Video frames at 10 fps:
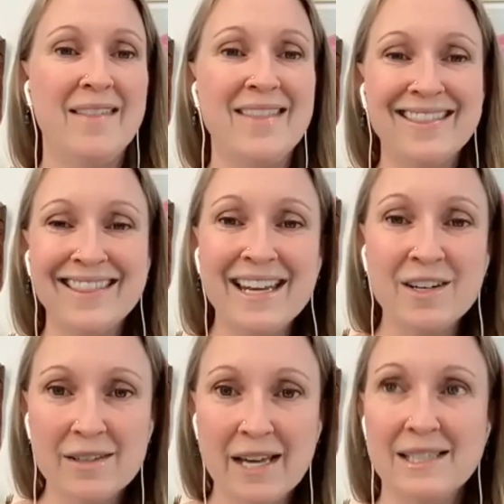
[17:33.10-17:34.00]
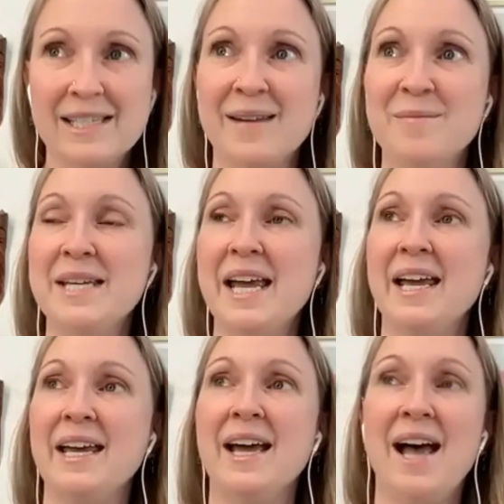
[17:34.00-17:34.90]
And then later that same
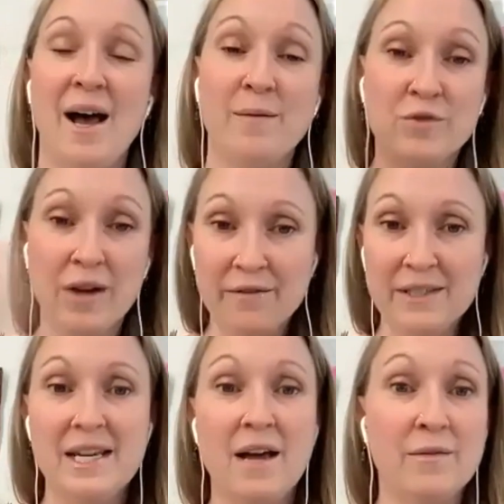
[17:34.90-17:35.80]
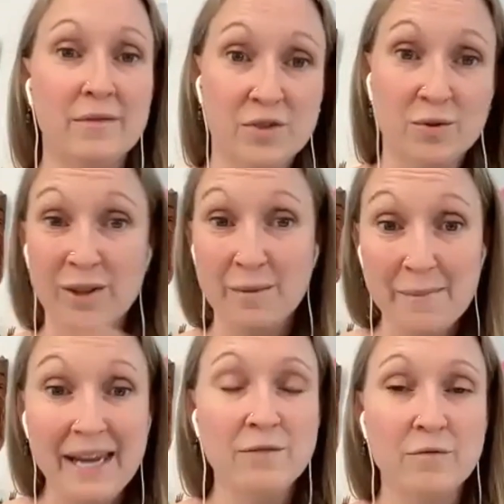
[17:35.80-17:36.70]
day, I'm driving down sort of the
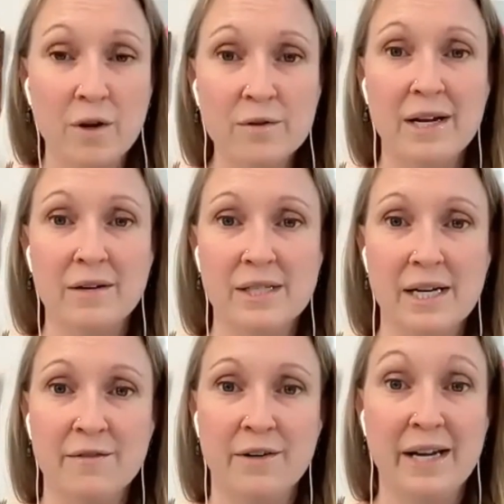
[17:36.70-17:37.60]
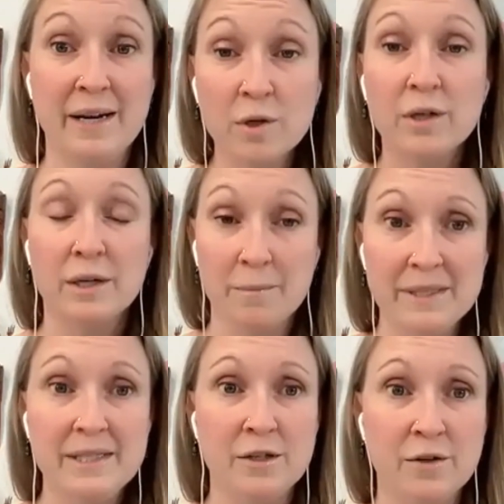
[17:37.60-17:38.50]
main road outside of our neighborhood, a
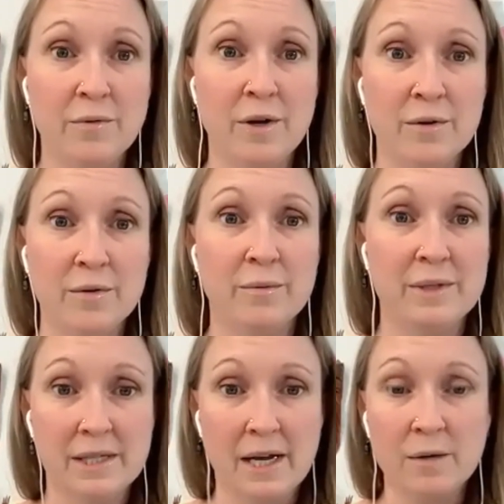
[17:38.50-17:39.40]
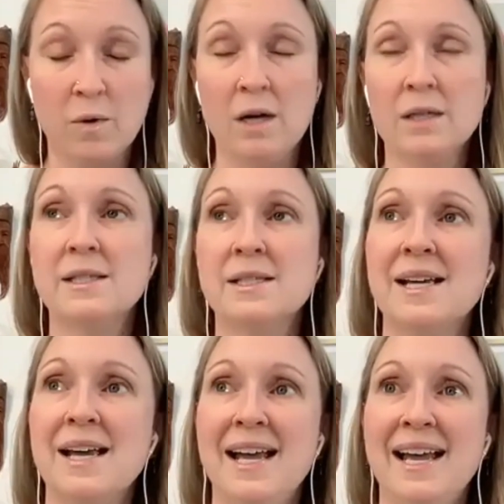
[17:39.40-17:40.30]
busier road with sidewalks.
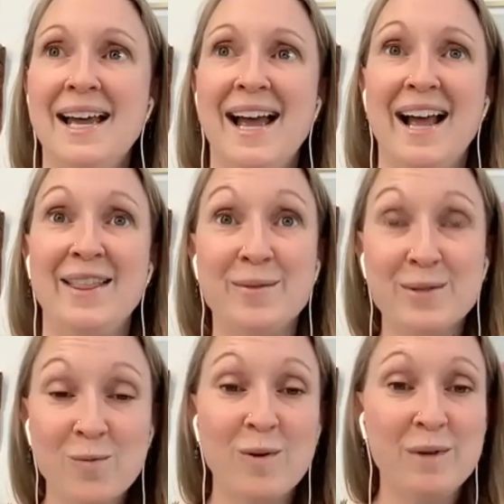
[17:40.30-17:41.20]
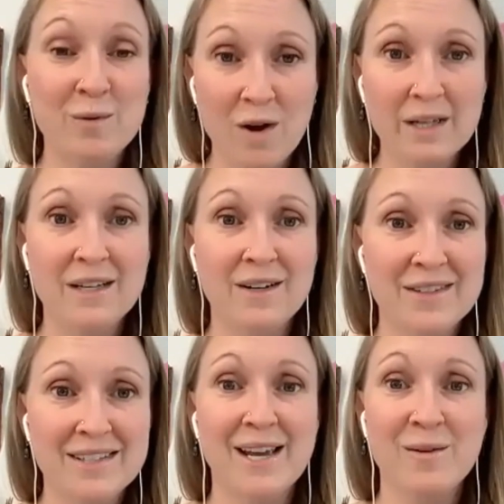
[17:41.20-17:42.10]
And there was a woman walking on
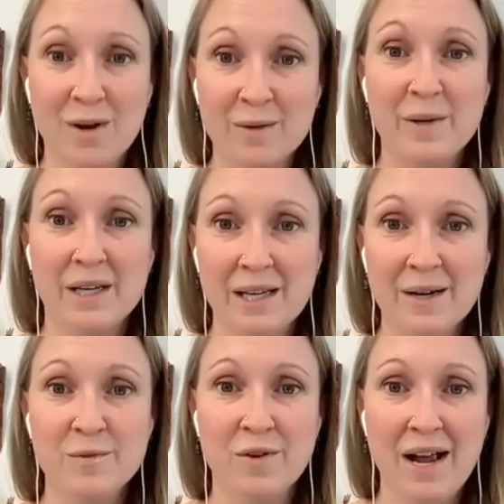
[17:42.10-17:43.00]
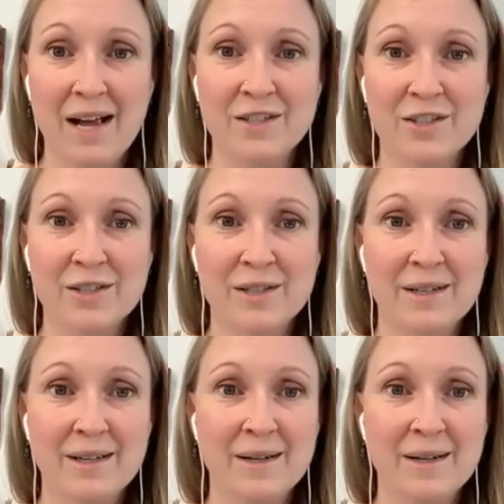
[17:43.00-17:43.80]
the sidewalk picking up trash.